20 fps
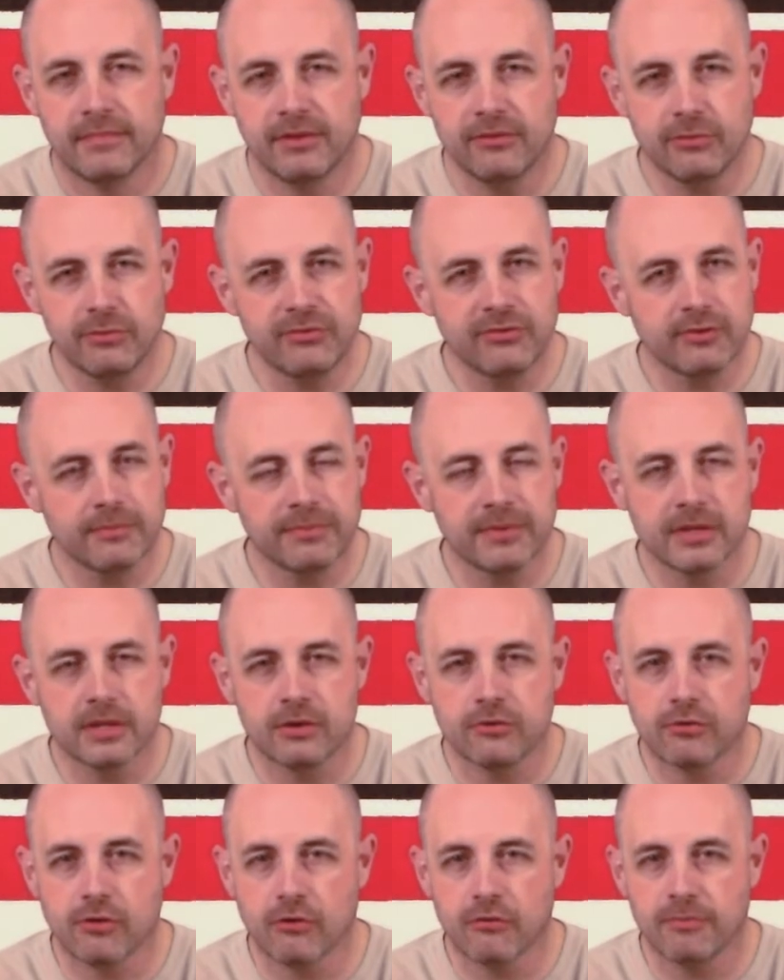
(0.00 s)
This was something
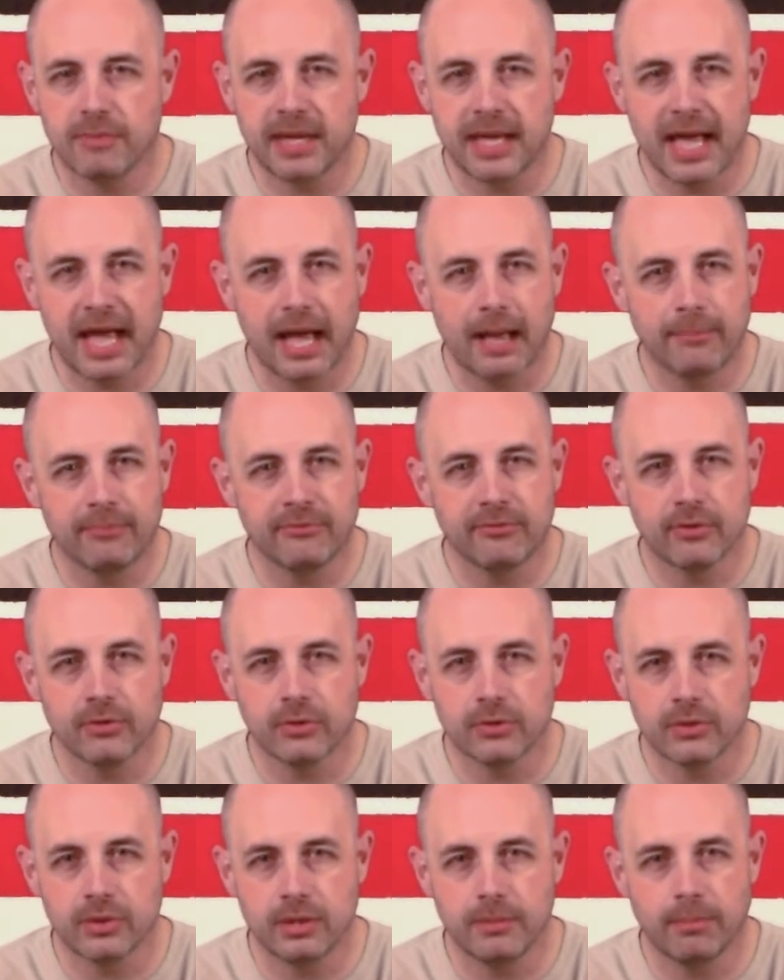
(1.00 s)
that drove me
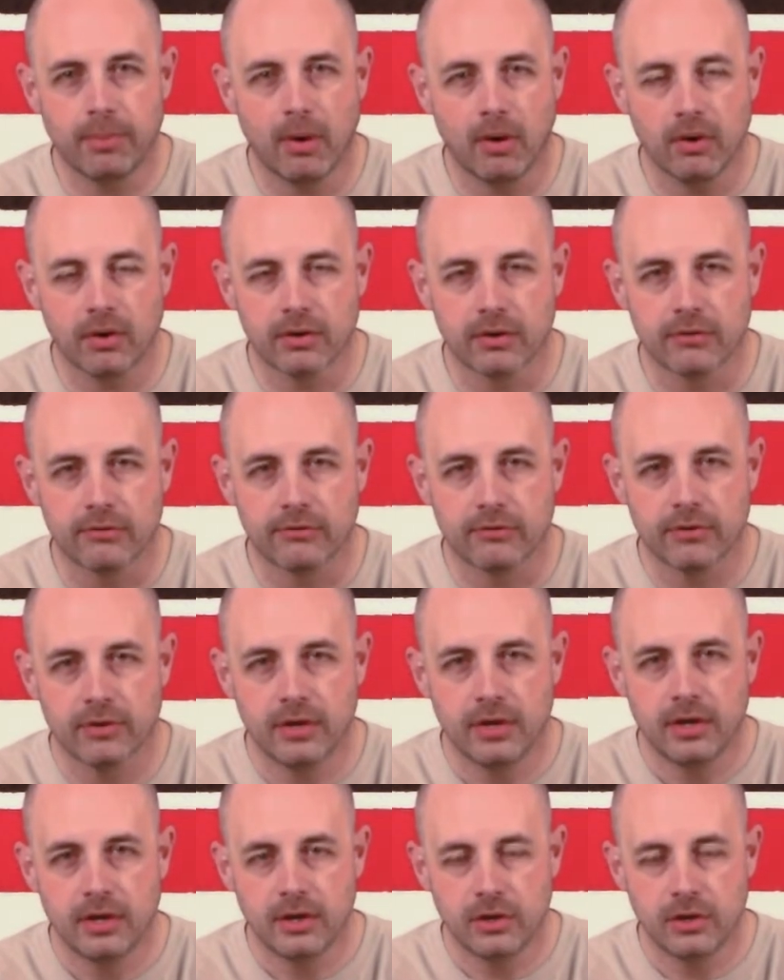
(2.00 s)
absolutely bonkers.